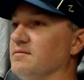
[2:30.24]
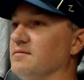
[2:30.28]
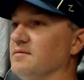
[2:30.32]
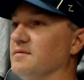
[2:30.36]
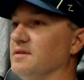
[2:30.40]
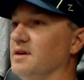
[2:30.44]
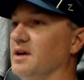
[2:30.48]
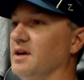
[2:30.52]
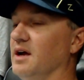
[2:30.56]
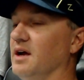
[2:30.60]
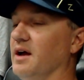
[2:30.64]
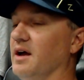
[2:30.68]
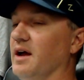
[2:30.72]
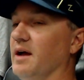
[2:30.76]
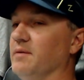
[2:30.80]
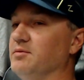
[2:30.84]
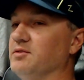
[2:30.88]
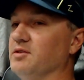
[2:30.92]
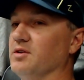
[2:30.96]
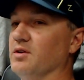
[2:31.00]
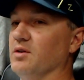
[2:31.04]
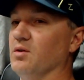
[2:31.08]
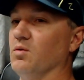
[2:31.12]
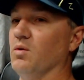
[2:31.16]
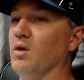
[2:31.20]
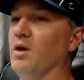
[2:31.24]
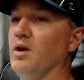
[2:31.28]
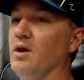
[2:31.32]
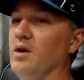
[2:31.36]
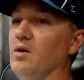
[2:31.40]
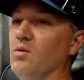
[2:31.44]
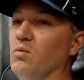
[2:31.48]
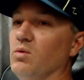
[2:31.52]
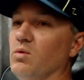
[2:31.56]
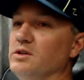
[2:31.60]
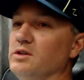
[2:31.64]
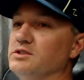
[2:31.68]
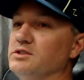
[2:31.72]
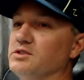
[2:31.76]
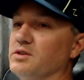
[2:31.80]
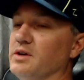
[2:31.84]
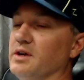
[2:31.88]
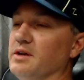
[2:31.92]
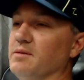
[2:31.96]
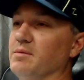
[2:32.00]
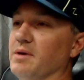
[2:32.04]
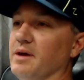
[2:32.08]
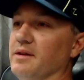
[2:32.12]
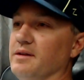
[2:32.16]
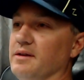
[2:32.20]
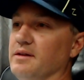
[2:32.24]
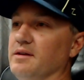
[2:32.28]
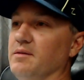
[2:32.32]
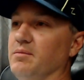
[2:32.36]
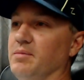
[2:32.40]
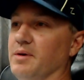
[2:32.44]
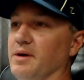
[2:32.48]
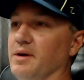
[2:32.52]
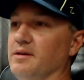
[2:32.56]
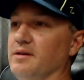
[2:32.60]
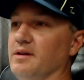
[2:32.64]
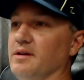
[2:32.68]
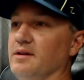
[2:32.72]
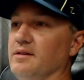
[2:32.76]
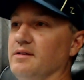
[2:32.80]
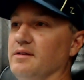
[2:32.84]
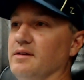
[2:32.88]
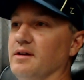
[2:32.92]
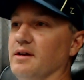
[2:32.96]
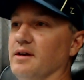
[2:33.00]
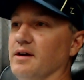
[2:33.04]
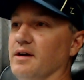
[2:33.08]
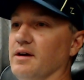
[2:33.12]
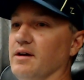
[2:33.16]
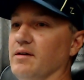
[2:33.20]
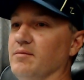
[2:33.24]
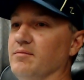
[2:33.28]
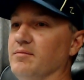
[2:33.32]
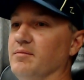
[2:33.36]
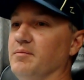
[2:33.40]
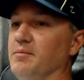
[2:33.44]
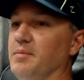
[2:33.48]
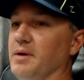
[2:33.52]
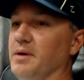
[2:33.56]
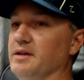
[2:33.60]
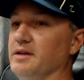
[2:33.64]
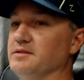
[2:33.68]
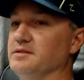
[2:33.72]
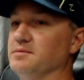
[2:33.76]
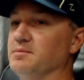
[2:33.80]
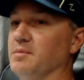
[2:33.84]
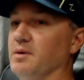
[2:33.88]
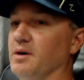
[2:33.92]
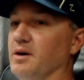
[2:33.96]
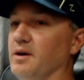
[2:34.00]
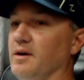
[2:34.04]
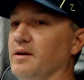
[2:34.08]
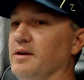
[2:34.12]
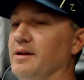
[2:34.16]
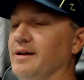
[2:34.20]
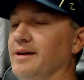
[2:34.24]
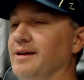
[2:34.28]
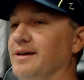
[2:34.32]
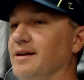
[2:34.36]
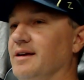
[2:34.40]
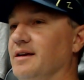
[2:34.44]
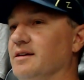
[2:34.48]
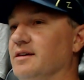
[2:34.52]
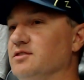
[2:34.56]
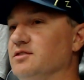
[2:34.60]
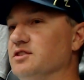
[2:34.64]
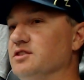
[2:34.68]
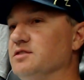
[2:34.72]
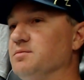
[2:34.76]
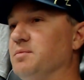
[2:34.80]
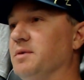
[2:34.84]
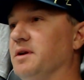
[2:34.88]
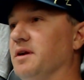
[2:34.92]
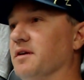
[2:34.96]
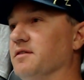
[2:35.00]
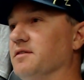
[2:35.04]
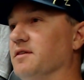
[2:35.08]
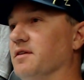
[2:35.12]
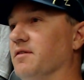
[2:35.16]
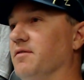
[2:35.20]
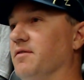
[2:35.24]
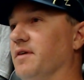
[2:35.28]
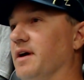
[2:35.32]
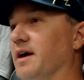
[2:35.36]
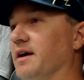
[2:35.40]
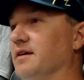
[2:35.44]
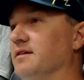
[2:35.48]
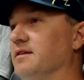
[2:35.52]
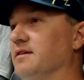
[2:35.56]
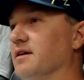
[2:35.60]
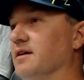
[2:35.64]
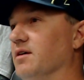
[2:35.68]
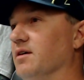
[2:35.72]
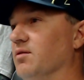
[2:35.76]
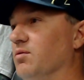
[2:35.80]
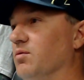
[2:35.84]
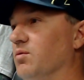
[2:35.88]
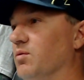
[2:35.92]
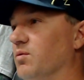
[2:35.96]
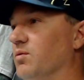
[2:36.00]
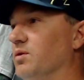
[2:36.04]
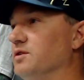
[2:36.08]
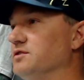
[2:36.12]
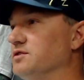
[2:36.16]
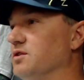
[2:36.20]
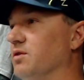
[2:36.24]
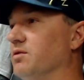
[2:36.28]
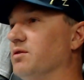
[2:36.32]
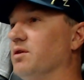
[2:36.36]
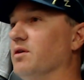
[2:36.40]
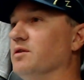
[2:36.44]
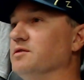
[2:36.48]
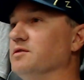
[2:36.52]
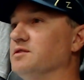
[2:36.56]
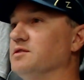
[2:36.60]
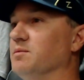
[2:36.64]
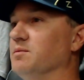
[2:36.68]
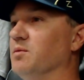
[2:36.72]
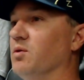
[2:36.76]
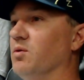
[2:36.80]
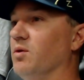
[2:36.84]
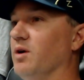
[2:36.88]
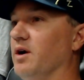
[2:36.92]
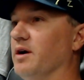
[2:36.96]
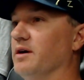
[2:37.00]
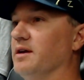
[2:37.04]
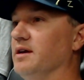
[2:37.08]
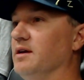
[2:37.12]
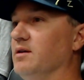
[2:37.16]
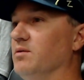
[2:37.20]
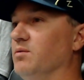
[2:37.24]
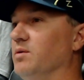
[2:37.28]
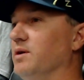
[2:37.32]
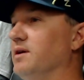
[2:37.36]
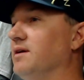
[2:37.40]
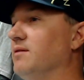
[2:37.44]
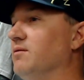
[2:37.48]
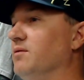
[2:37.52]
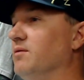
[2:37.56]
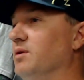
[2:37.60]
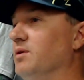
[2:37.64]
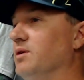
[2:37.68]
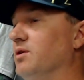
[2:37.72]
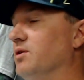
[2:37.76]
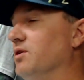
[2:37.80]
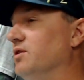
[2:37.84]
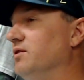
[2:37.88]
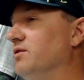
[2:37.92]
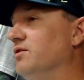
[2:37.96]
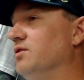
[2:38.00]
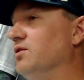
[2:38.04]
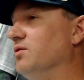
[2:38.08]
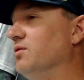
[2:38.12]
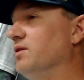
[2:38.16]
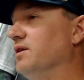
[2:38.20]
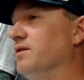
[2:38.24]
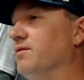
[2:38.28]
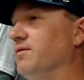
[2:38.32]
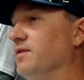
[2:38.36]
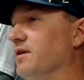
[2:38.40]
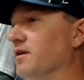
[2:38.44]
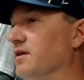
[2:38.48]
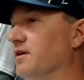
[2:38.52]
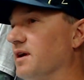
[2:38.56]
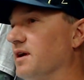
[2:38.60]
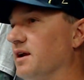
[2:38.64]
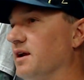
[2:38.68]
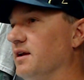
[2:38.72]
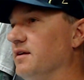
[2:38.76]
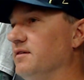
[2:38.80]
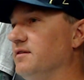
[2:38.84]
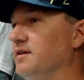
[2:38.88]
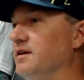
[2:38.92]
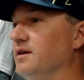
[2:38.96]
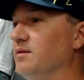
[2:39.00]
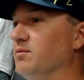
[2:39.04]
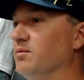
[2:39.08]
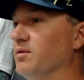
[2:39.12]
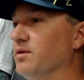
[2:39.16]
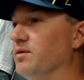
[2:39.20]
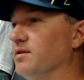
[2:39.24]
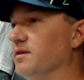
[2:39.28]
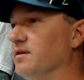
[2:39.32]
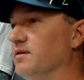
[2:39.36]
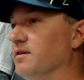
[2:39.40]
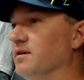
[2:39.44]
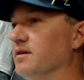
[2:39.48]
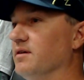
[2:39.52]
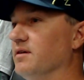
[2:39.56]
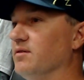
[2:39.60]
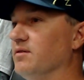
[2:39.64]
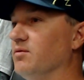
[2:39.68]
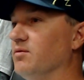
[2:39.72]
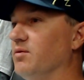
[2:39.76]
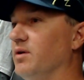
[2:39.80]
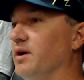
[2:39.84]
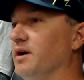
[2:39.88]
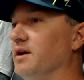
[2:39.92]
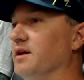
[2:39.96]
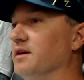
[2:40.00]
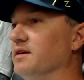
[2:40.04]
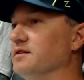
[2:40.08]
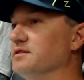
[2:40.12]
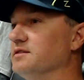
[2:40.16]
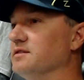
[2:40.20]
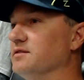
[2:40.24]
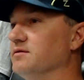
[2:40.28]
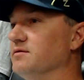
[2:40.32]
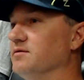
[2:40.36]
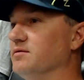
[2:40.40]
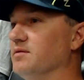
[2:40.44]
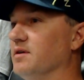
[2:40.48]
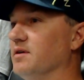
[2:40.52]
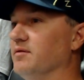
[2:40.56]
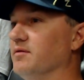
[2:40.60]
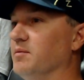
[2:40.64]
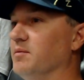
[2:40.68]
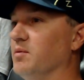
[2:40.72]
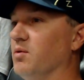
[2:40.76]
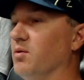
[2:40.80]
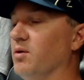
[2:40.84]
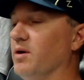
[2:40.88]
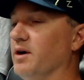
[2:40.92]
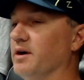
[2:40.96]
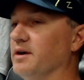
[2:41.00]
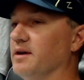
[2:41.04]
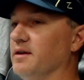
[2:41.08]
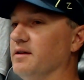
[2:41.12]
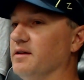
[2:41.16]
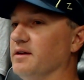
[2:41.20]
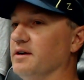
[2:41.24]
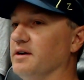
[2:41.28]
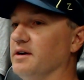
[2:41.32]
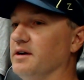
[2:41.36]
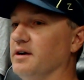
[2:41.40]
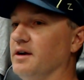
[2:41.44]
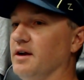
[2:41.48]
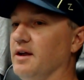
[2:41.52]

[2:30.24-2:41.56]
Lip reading: Yeah, absolutely. We're intrigued by the independent baseball just because of the fact we're so close to Milwaukee. We couldn't do an affiliated team within the radius of Milwaukee there.